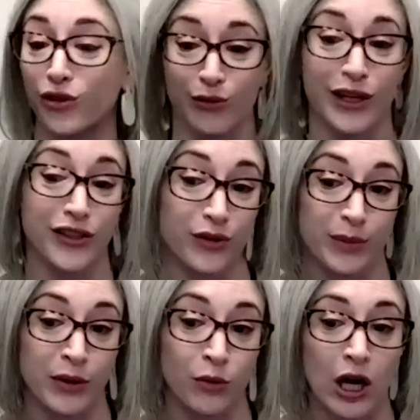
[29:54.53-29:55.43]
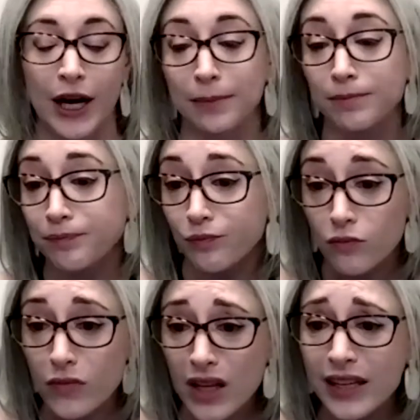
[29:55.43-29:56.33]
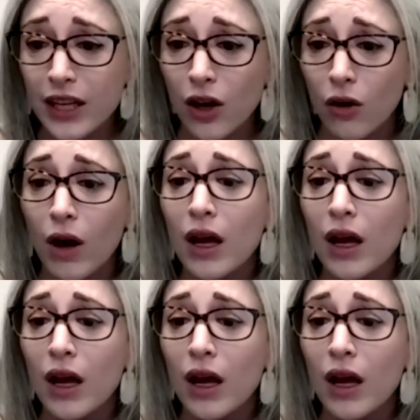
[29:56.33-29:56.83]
the Reds would be wearing, you know.